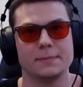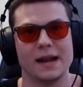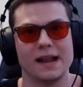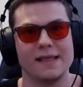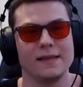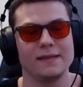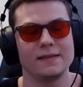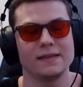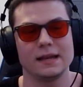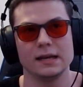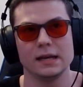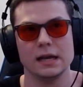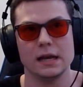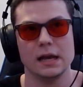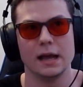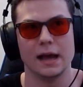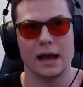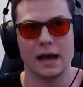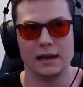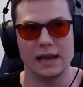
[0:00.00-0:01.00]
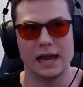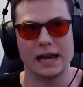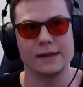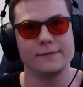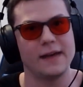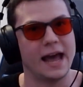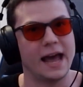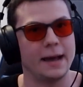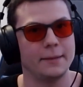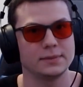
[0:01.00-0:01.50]
but I think that a lot
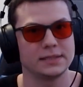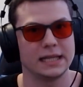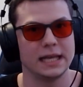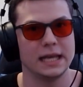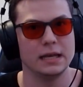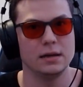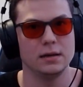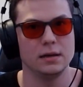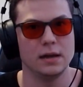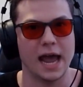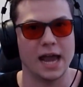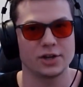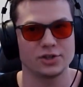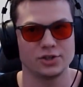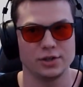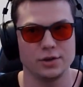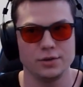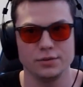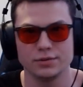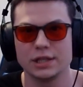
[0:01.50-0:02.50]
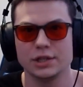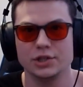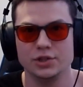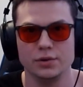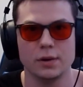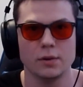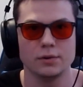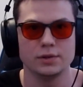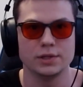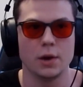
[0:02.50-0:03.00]
of apps can actually use the
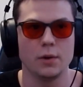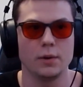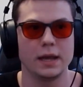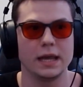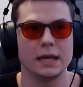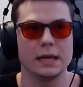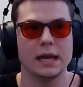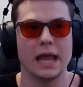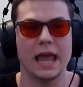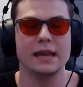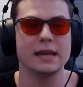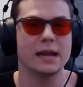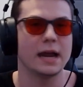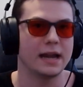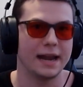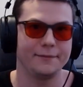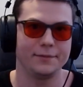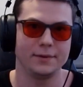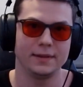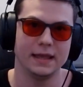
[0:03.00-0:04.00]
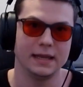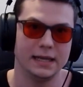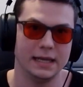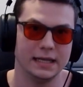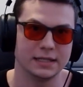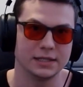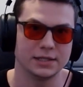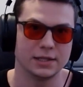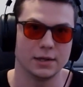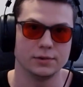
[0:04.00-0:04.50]
Juno token, and not everything
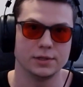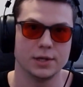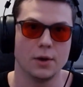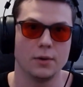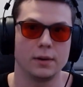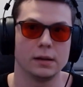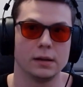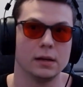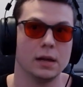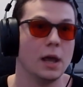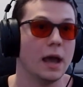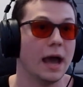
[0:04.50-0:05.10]
needs its own token.